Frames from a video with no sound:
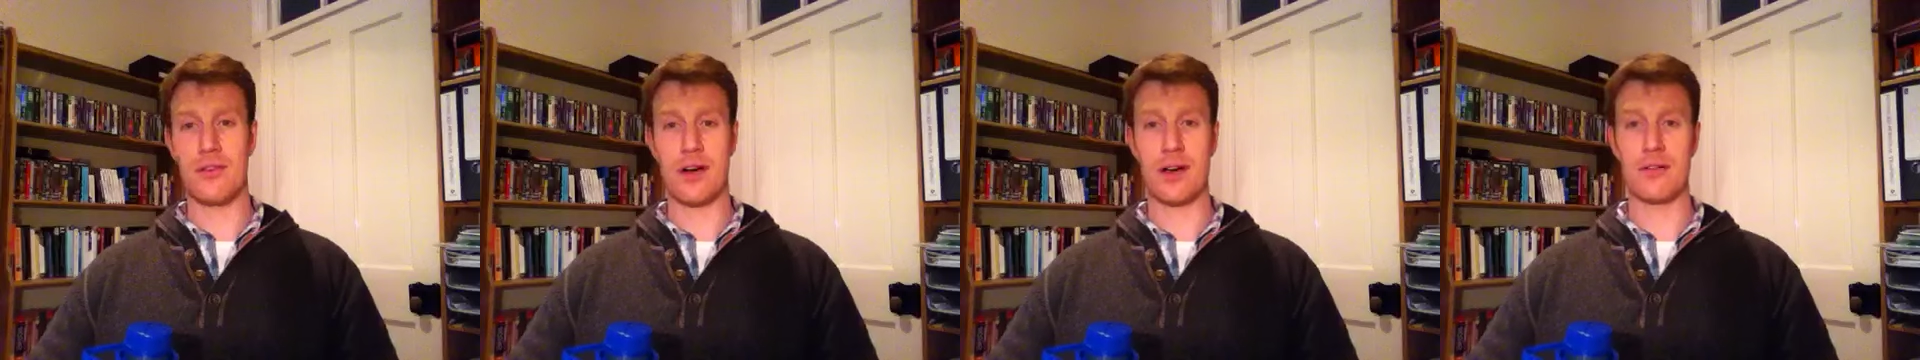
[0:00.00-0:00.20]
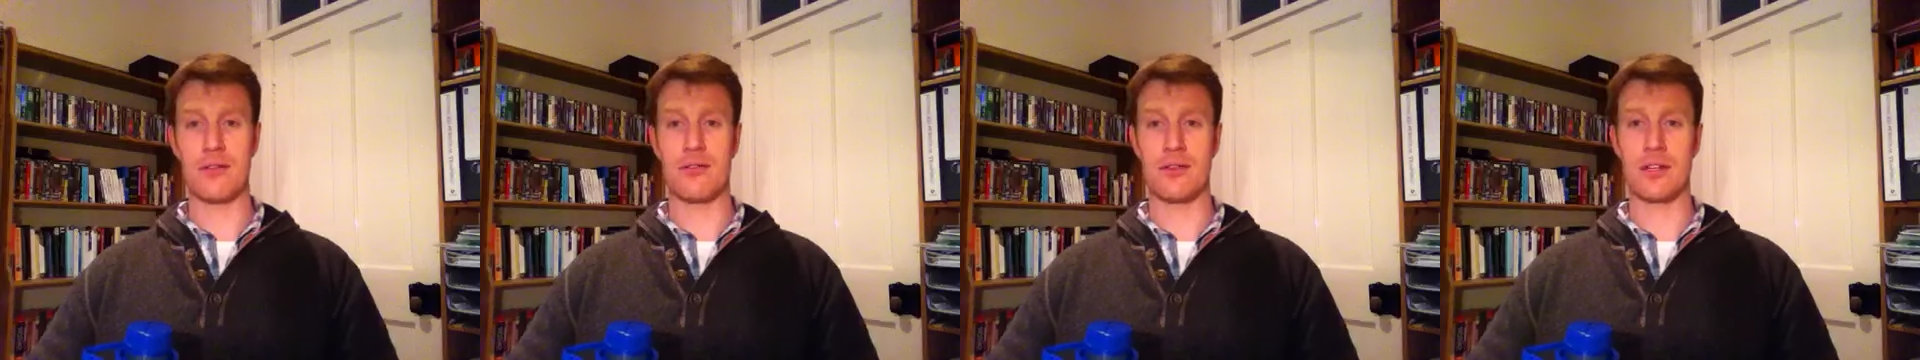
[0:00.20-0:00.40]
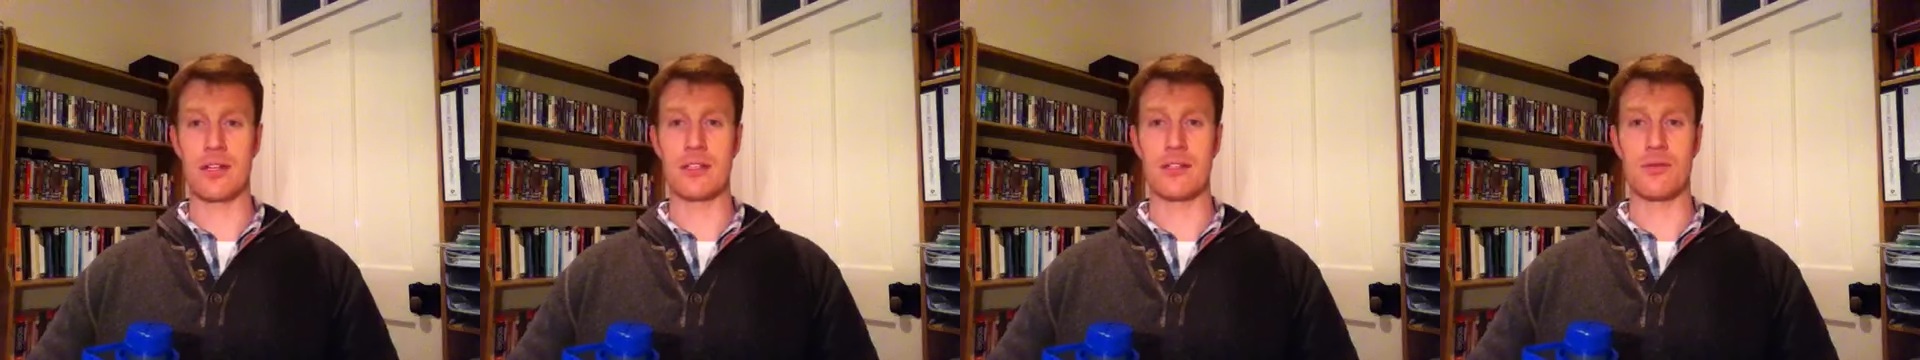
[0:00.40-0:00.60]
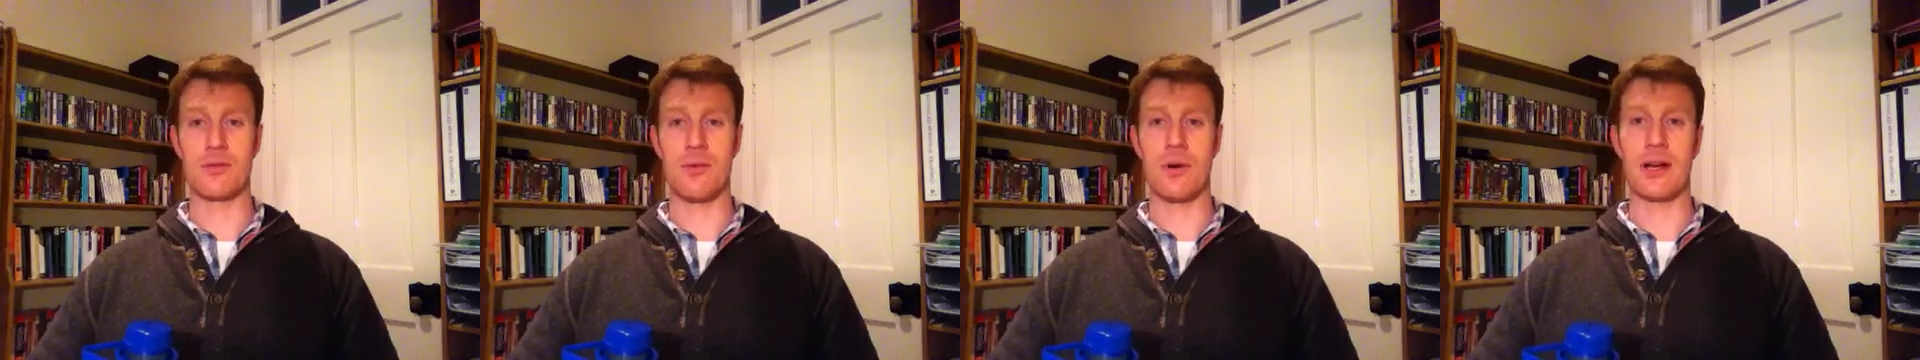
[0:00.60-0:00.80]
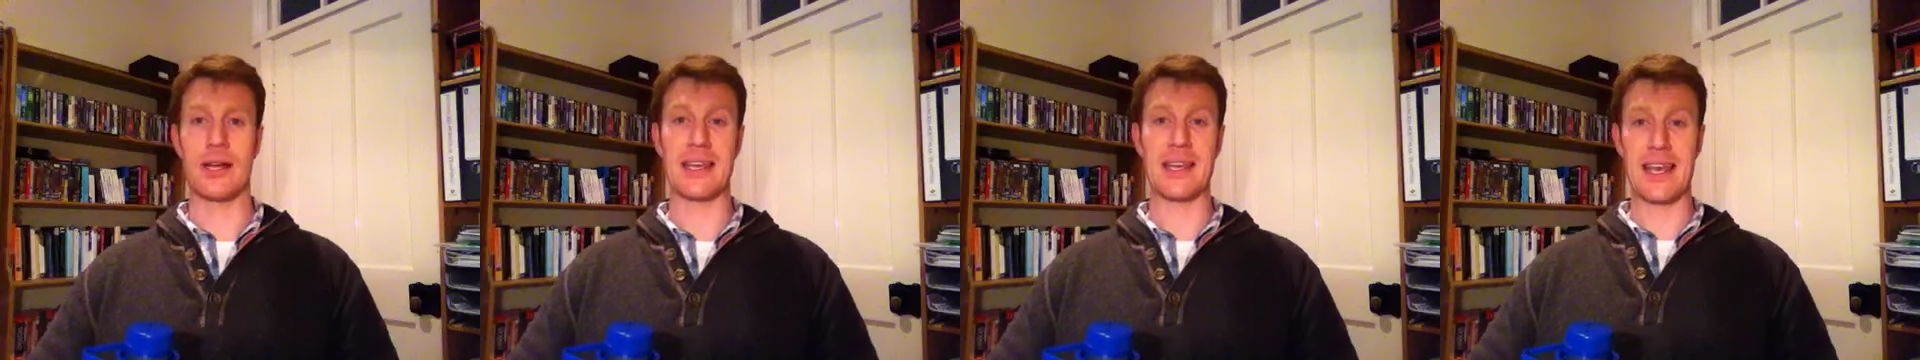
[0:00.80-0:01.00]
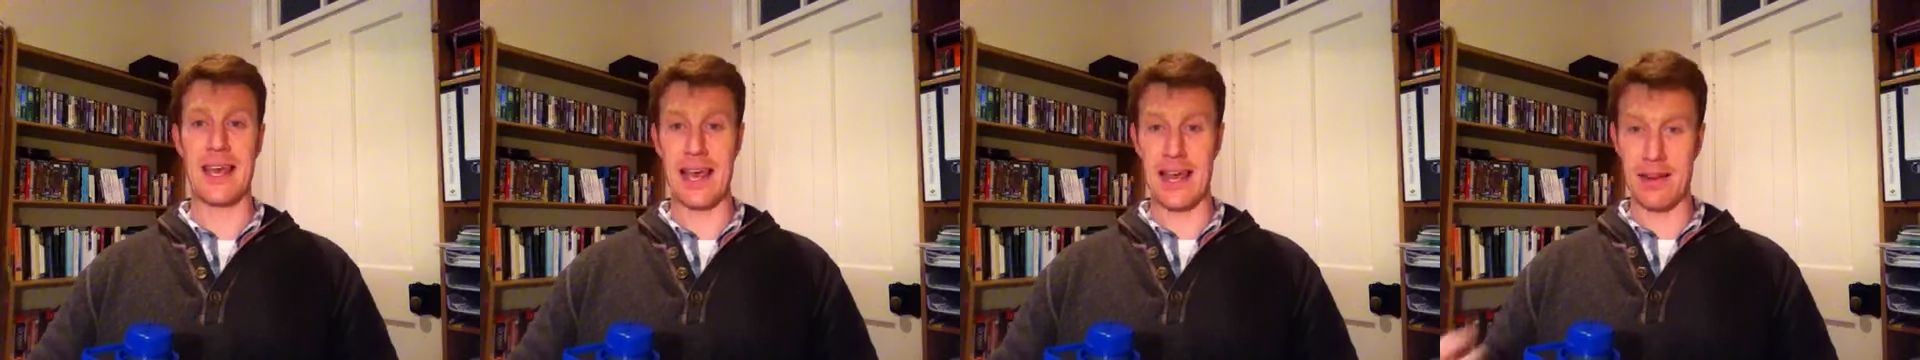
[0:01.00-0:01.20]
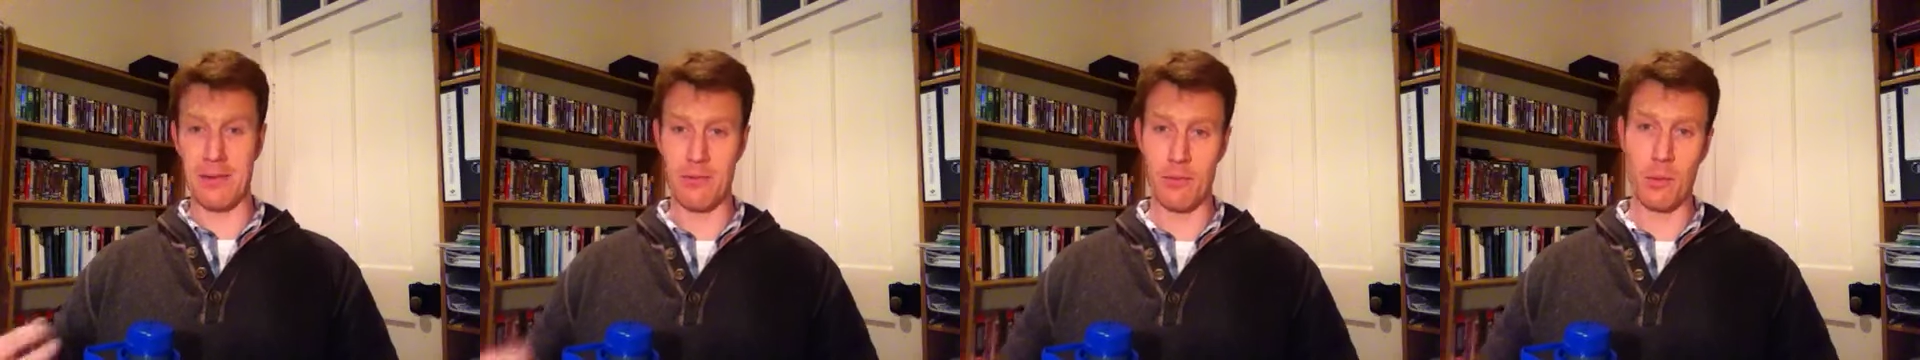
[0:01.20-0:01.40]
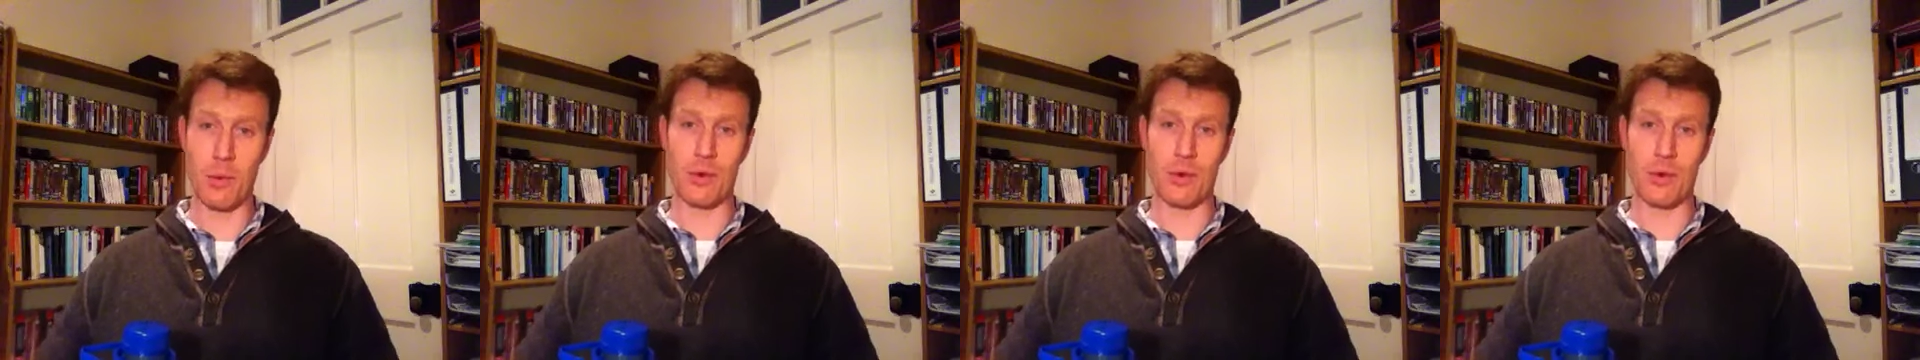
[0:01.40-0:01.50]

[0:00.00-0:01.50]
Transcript: vital reasons why getting